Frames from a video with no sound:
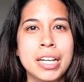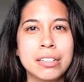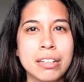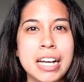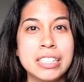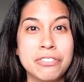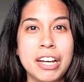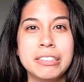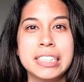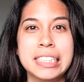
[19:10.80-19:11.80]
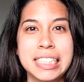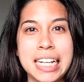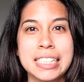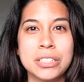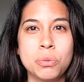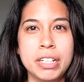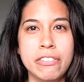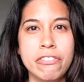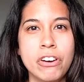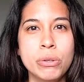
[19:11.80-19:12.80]
Glass found success when
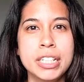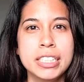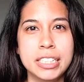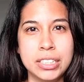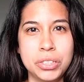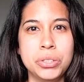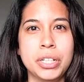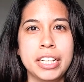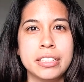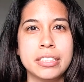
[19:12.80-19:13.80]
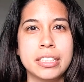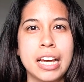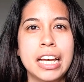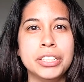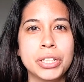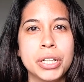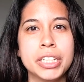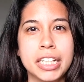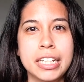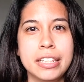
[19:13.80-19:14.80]
it focused its strengths and
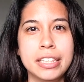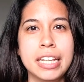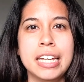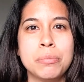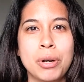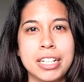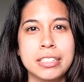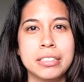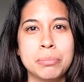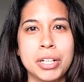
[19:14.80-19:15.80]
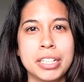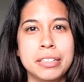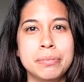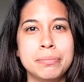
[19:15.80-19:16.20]
targeted the enterprise market.